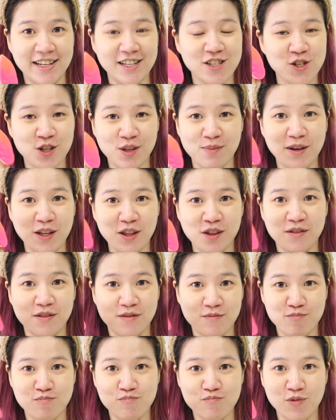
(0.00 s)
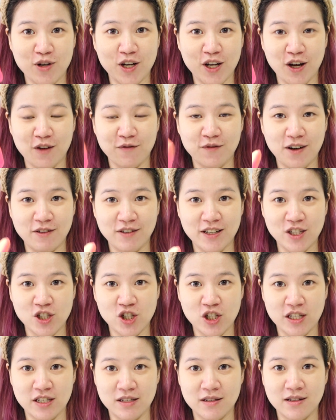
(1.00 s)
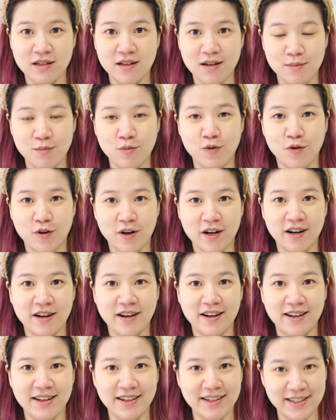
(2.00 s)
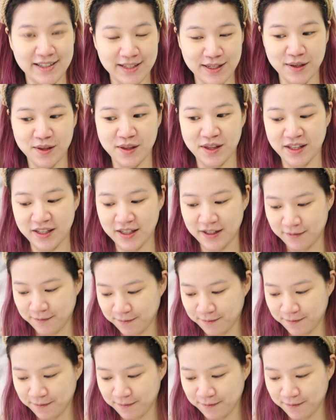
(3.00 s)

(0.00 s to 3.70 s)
It just makes putting on foundation more easy.